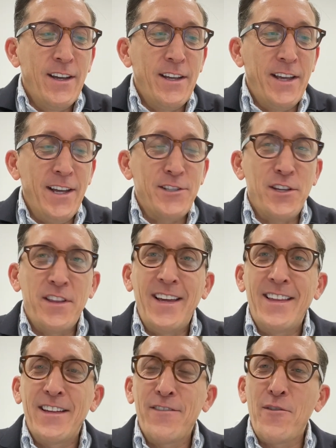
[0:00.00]
yeah, to
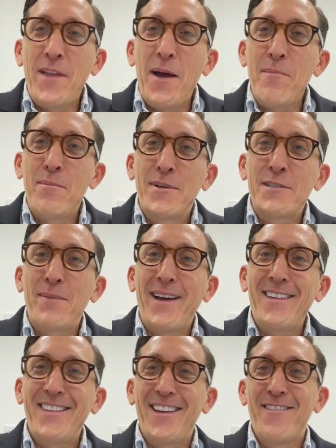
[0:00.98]
think that from that
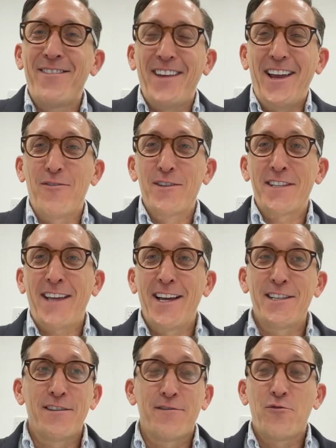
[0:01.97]
perspective, it was a
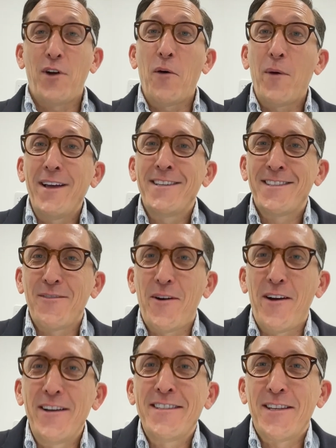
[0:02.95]
case of, right, where
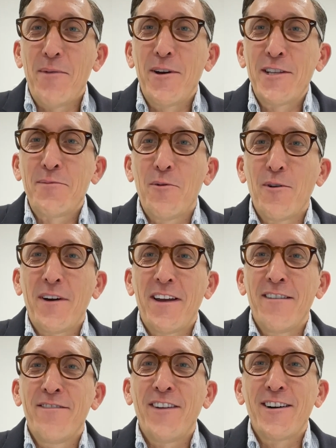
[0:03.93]
is the motorsport
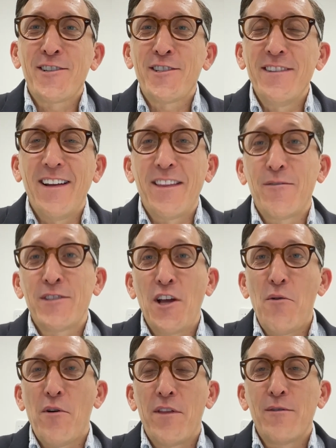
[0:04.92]
kind of function? And there was
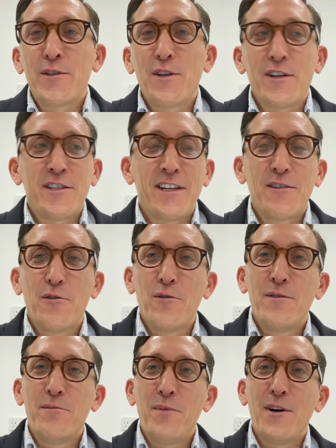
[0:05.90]
no one. There was not a single
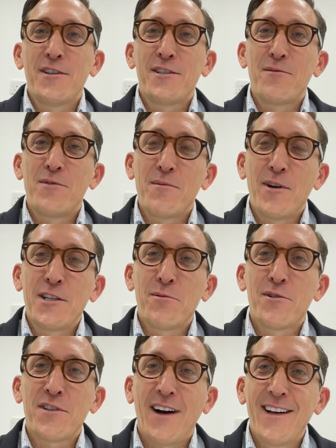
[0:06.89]
person with the
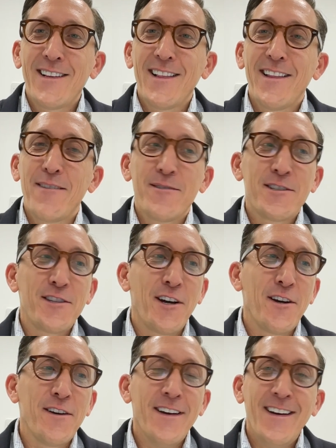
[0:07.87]
motorsport title. There was
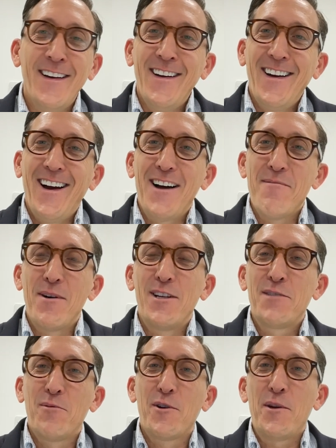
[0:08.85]
no
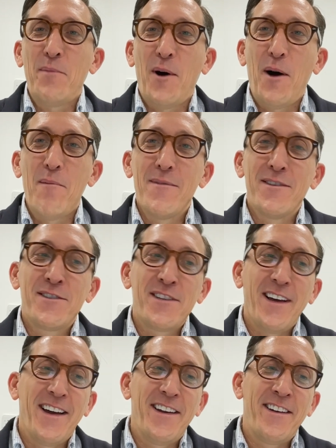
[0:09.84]
motorsport department.
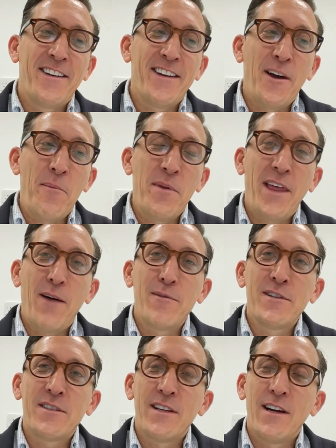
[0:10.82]
And but that
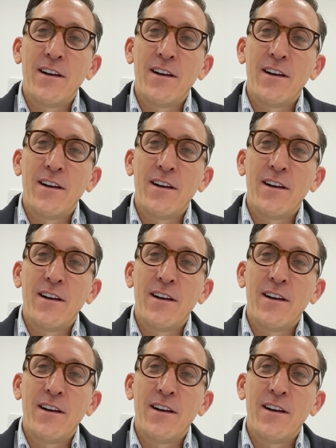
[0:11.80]
was